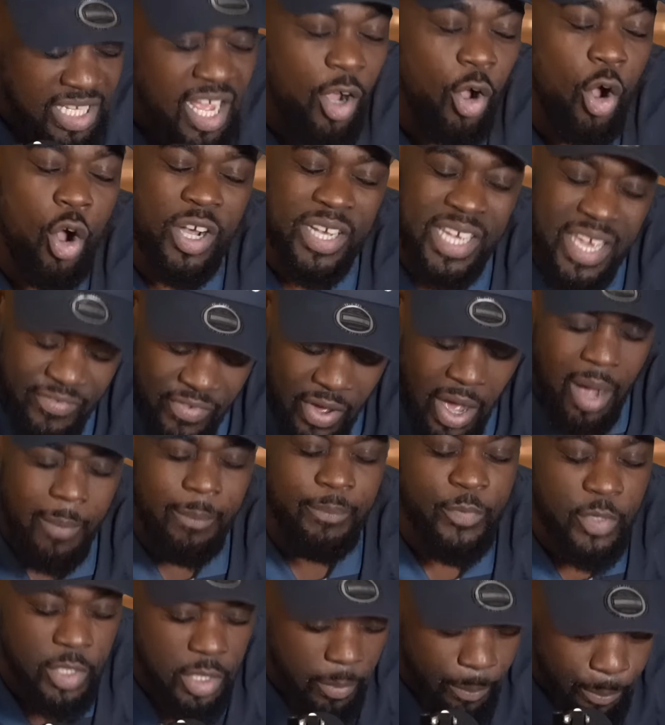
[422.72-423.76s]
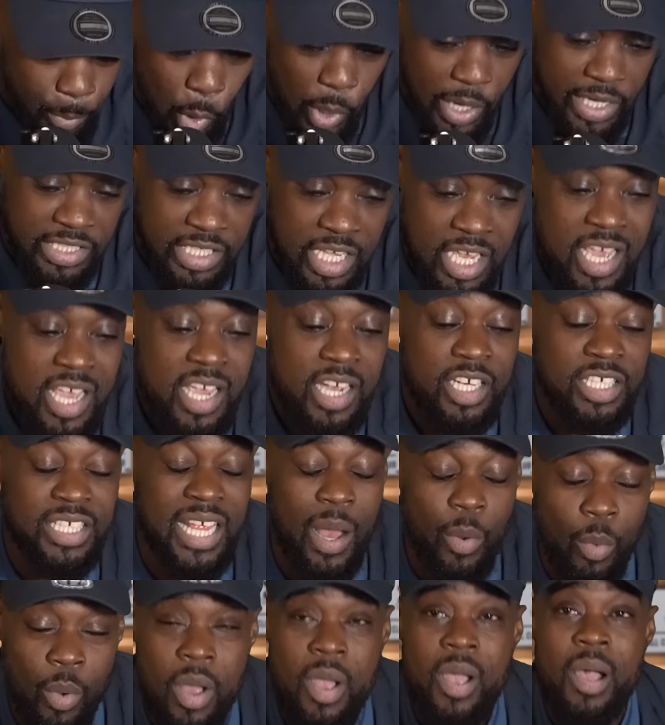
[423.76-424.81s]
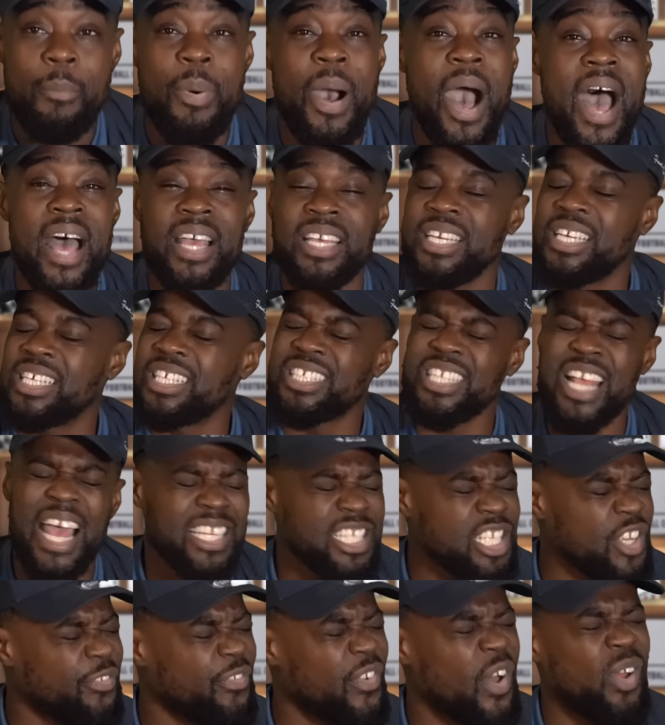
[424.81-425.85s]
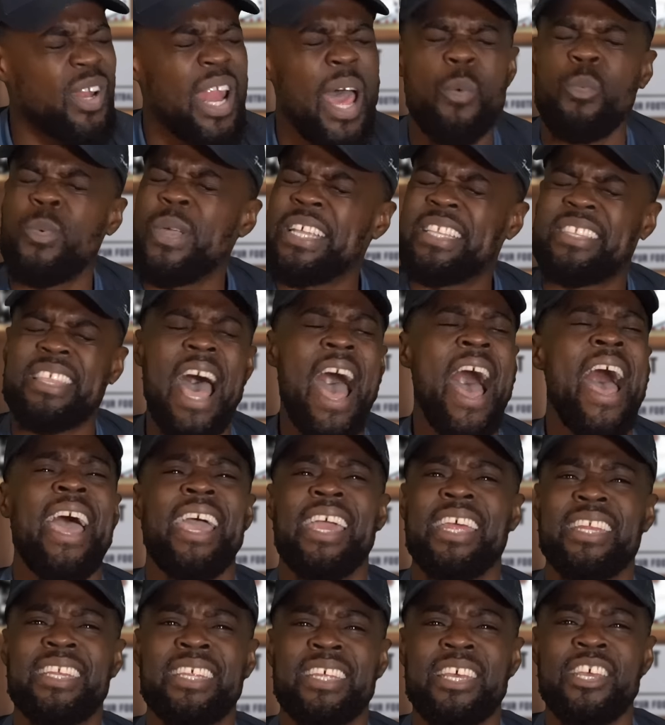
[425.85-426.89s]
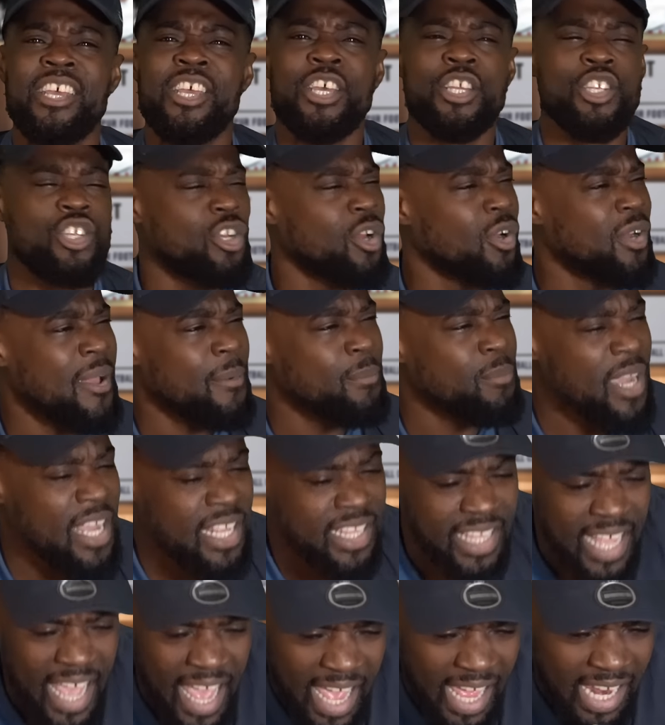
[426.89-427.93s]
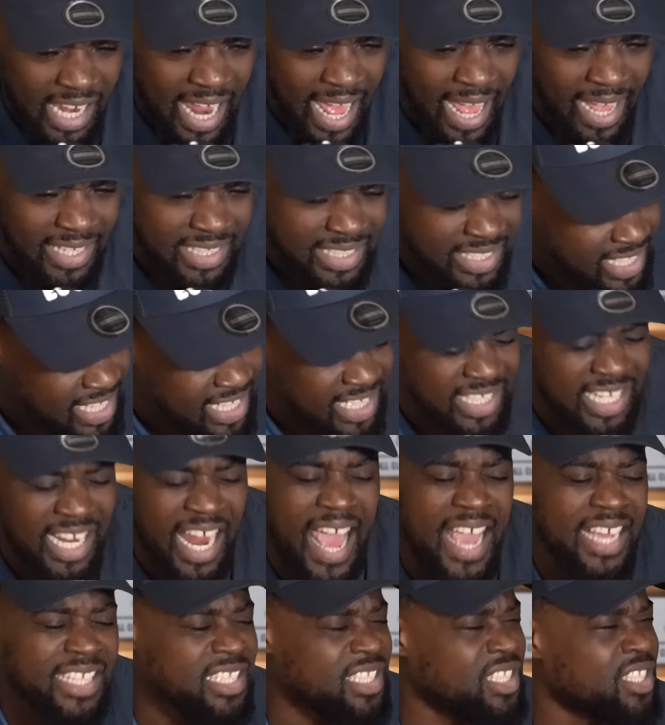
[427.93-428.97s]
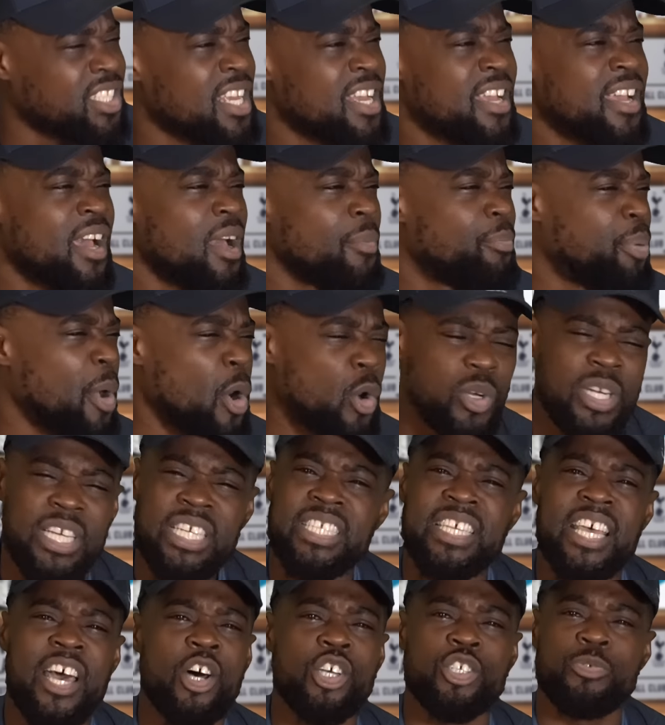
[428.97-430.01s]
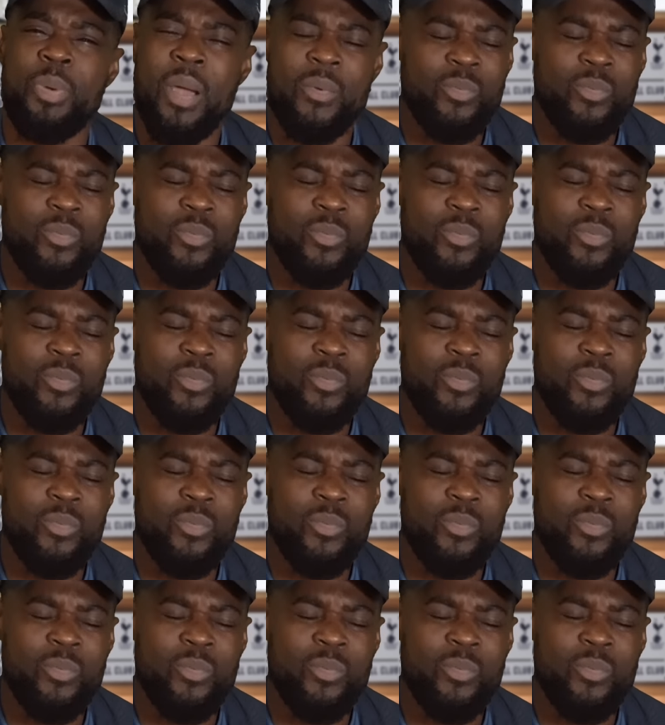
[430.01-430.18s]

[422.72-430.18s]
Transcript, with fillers: I got to give it up to the boys, cause I, but I, I just felt like we died. Do you know them way there? Like six lines, ponytails, bro.